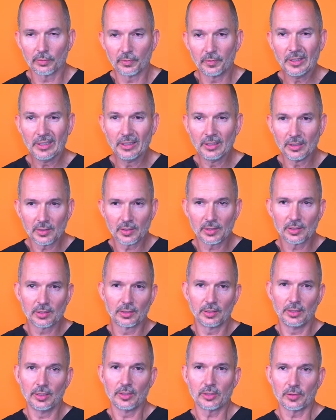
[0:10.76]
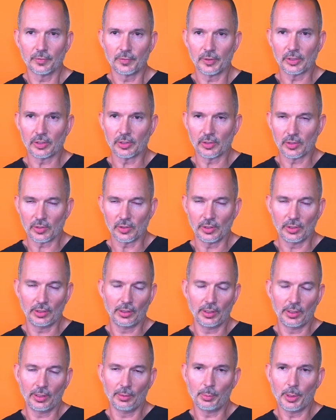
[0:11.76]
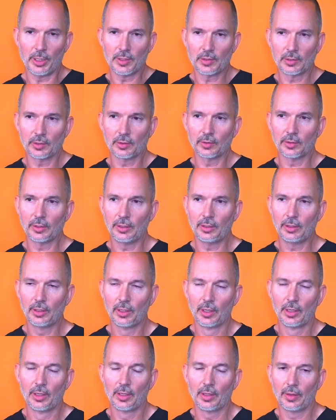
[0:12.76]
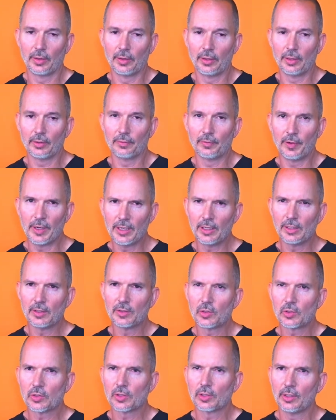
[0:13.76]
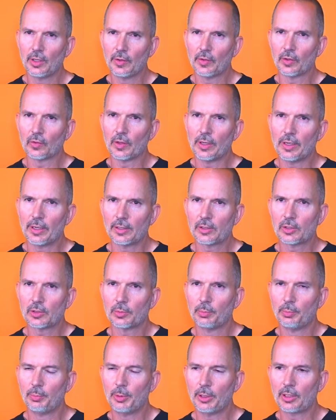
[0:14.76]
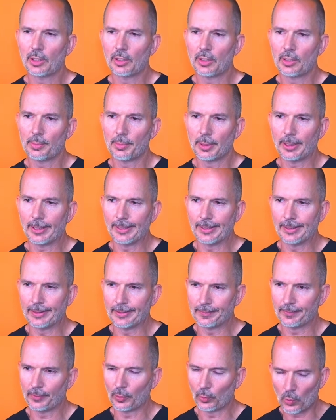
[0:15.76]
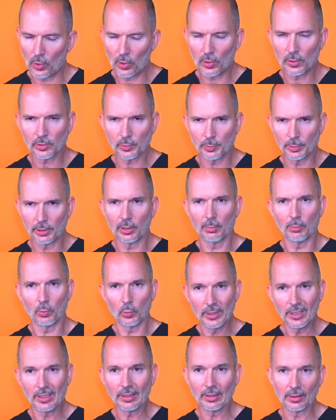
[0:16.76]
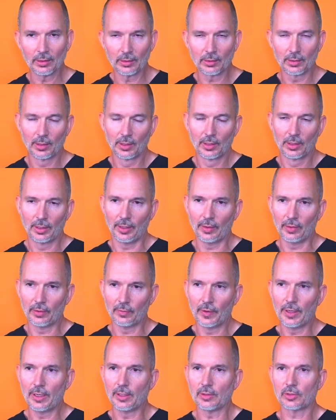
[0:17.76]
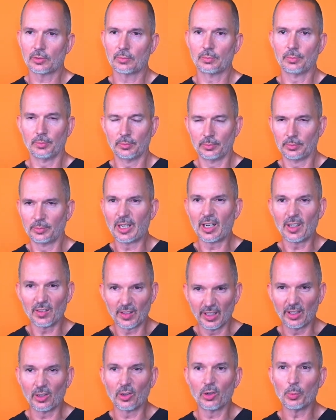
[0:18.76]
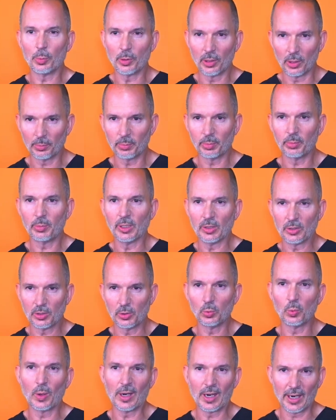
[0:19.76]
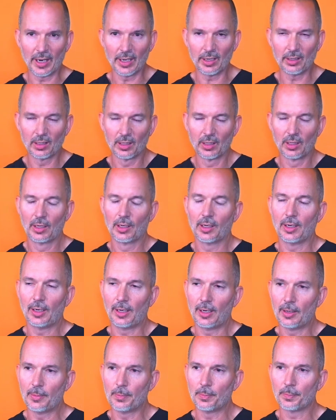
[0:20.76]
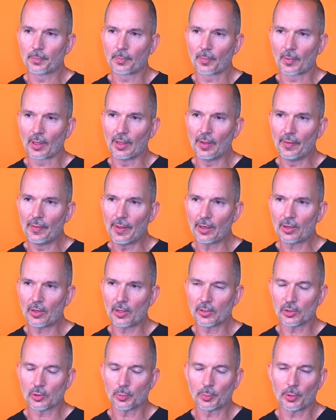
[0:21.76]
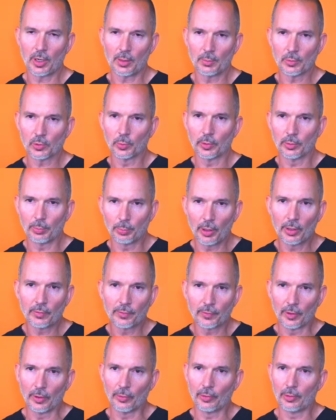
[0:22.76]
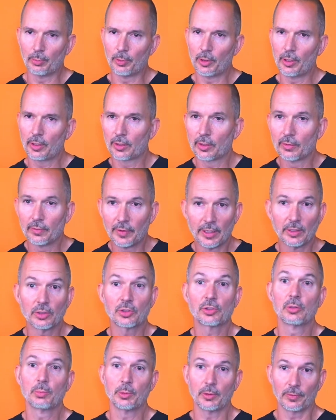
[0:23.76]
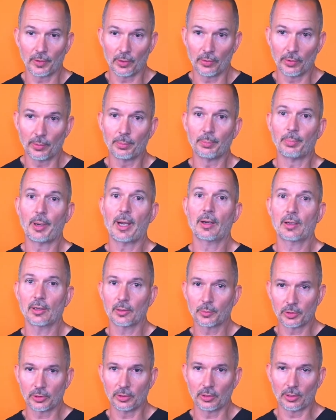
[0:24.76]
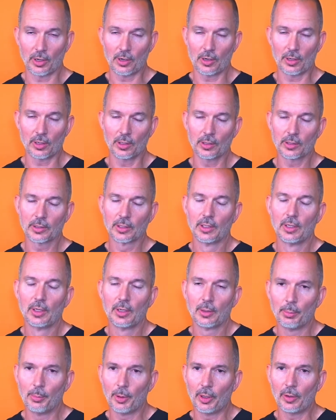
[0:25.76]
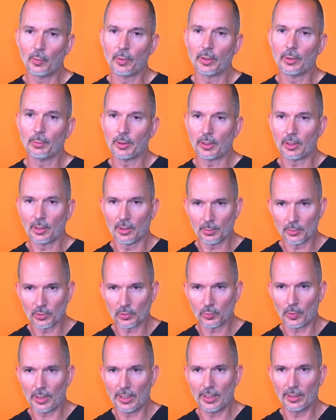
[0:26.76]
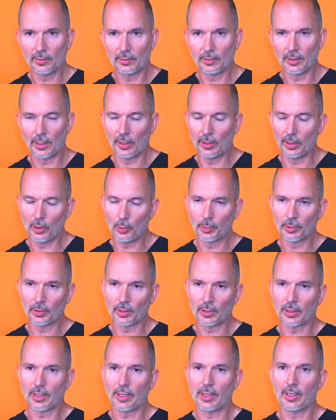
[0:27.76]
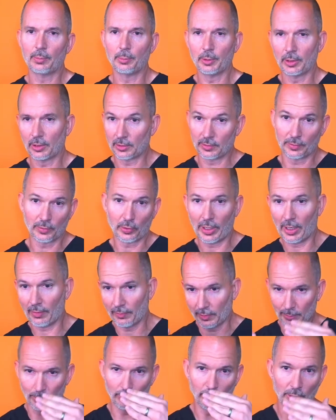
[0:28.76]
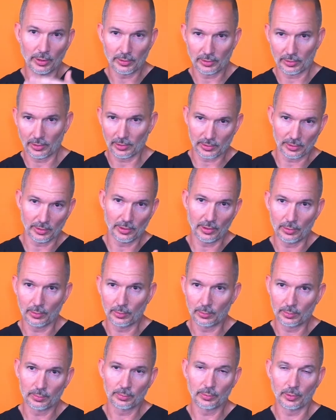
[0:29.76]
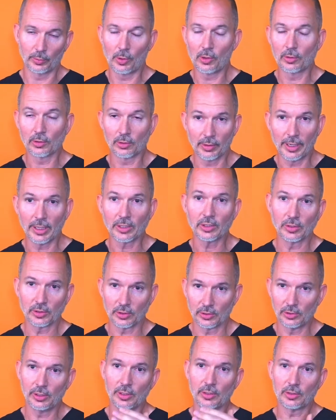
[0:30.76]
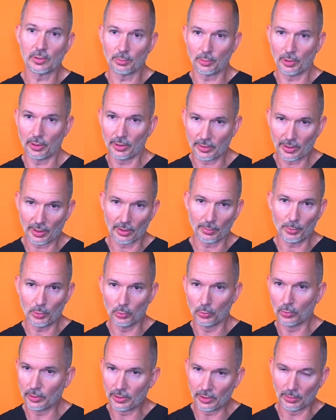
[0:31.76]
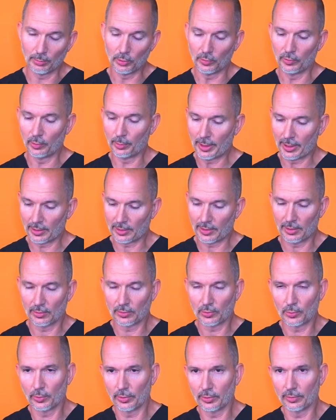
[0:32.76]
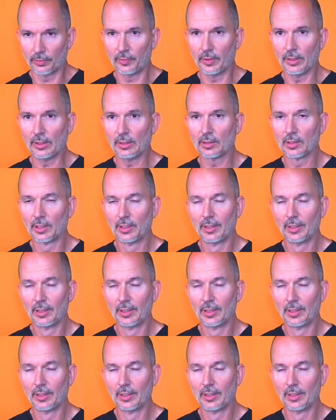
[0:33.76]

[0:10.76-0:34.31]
venous insufficiency, and basically the veins in the legs become, the walls become weakened and the veins dilate or open up, get too wide. And that causes problems with blood flow. The blood in the veins should be flowing back up to your heart, but when it becomes wide and open like that, because of gravity, blood starts to go the wrong direction. So you get some blood kind of pooling and moving back down toward the feet.